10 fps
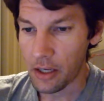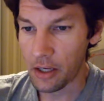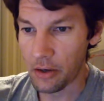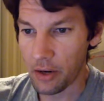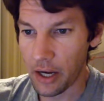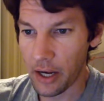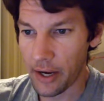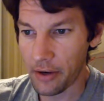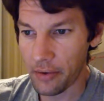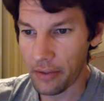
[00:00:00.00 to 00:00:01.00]

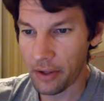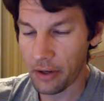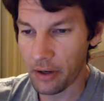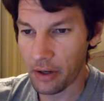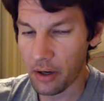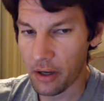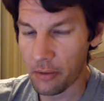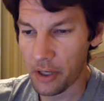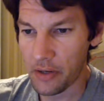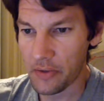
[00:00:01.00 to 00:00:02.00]
I don't think our
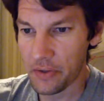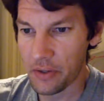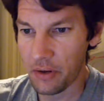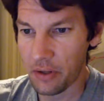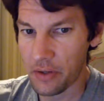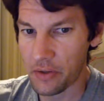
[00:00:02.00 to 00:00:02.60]
economy necessarily